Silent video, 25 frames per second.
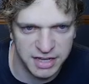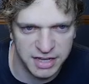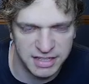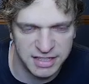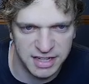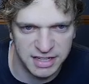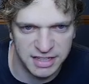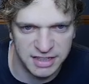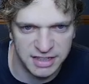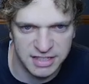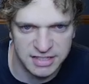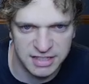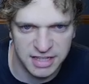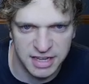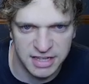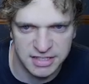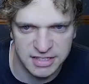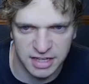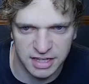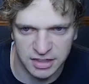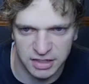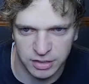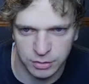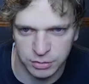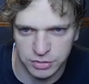And in this case, I
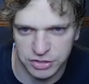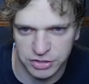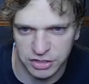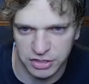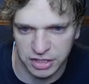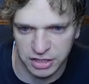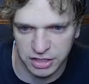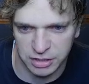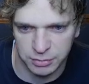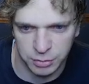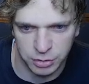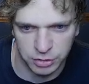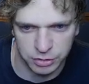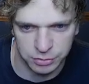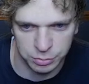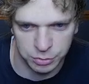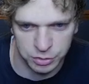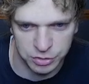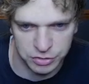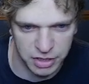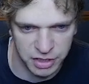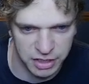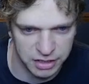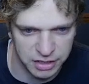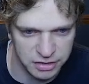think we're just going to take the Balderborn
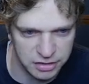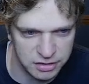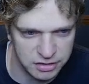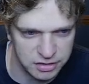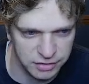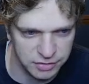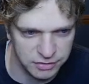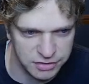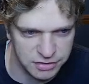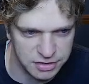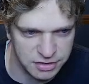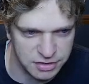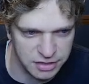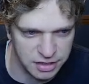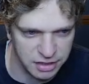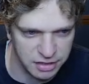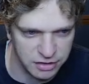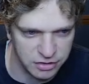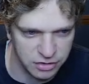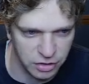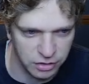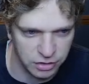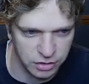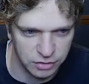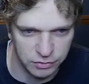Dragon to give us a second
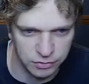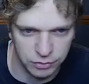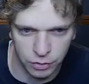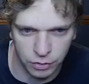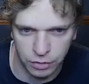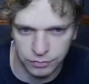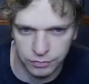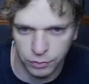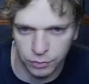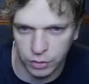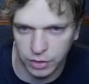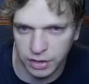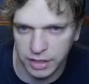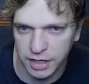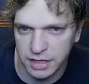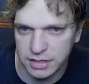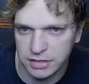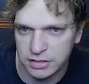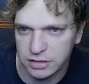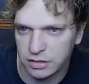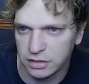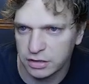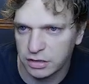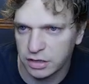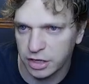target for our Forecaster.